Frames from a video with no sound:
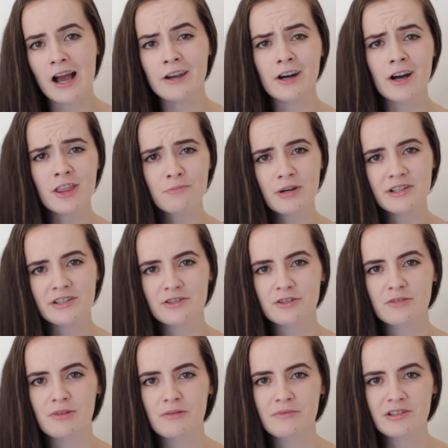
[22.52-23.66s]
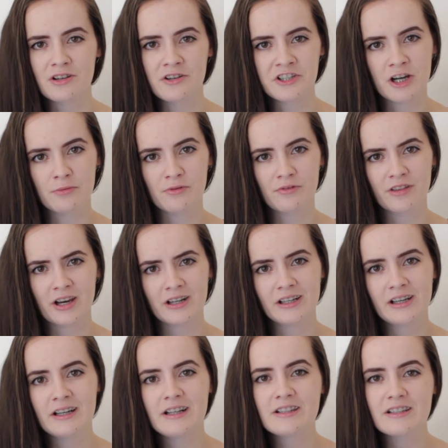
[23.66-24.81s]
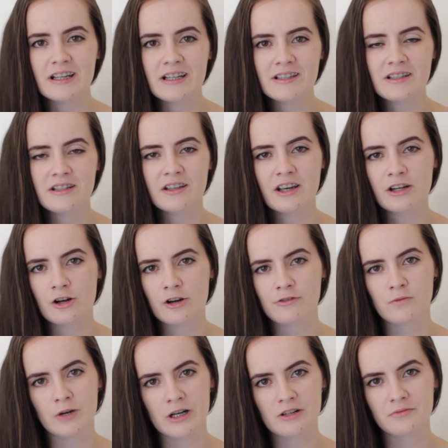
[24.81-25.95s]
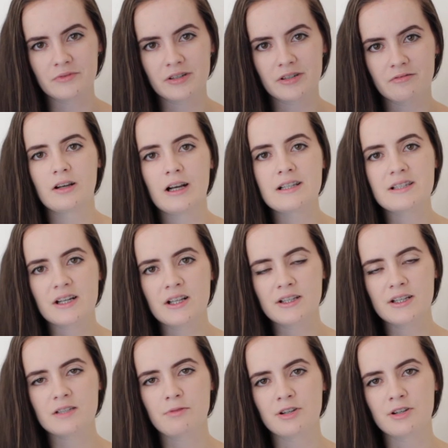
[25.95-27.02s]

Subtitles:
and other personal commitments on top of that, it's easy to get overwhelmed. As early as